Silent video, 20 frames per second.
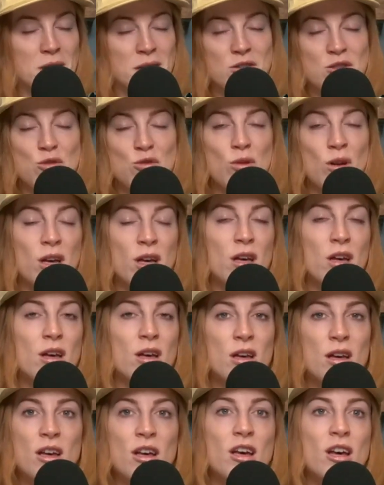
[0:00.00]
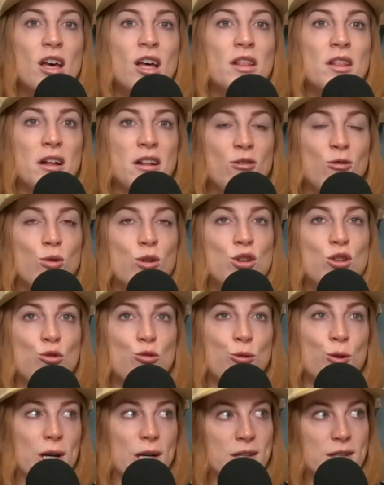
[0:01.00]
because that's when your
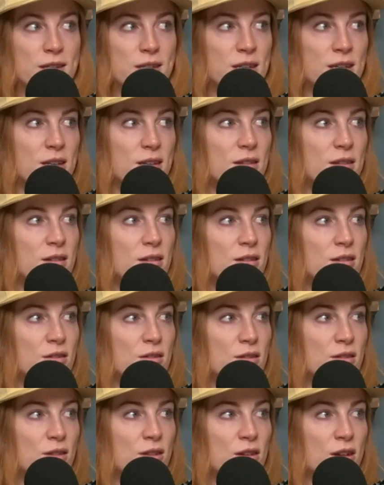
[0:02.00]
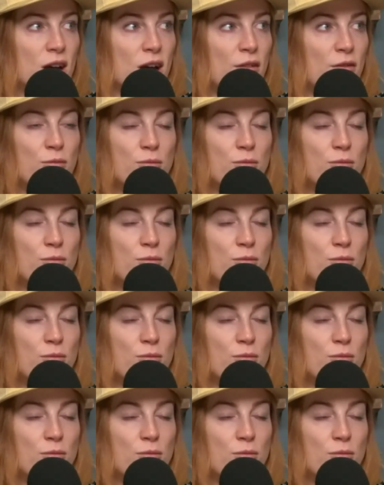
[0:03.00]
risk of